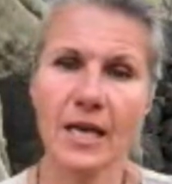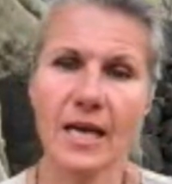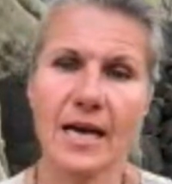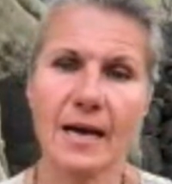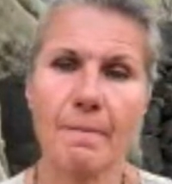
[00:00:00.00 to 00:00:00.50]

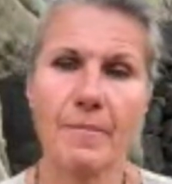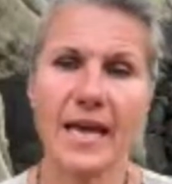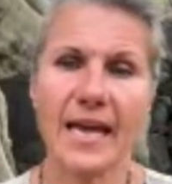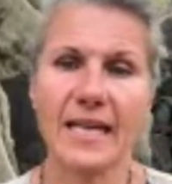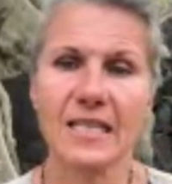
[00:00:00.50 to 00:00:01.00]

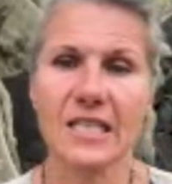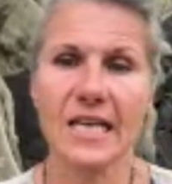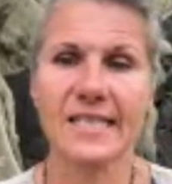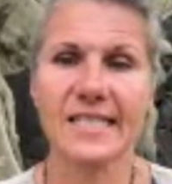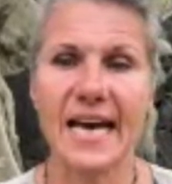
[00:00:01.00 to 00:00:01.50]
And
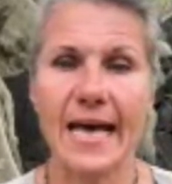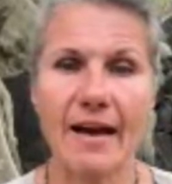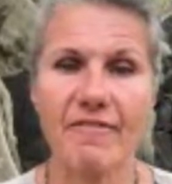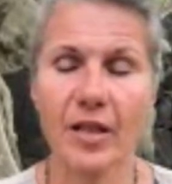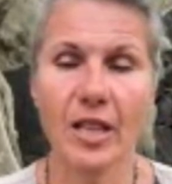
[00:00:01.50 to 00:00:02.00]
instead
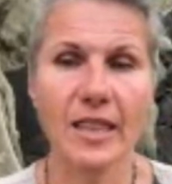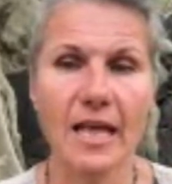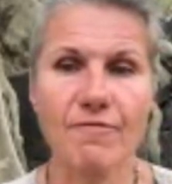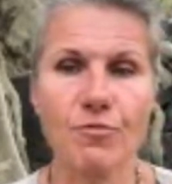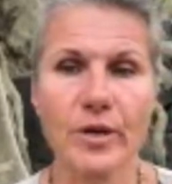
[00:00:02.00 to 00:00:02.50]
I fell in
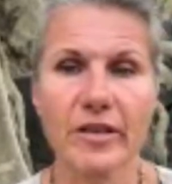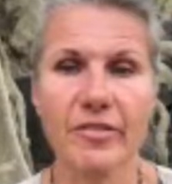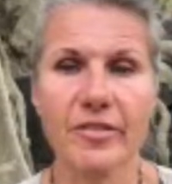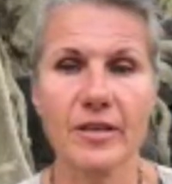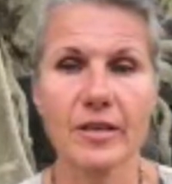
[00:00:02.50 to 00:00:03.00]
love
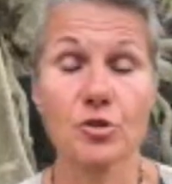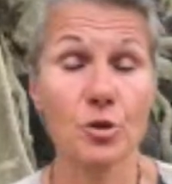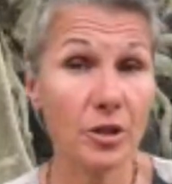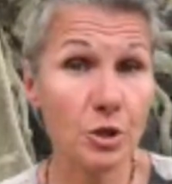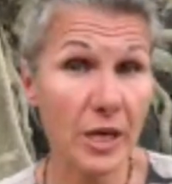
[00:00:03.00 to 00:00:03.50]
with
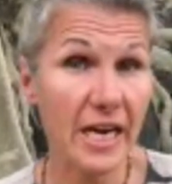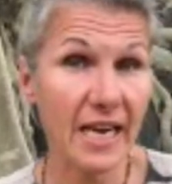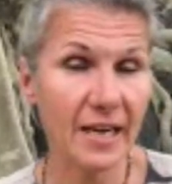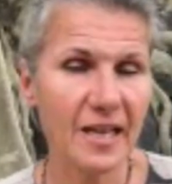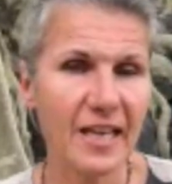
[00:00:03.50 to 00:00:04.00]
strength
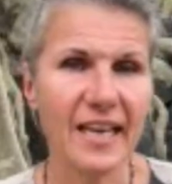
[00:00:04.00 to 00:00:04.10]
training.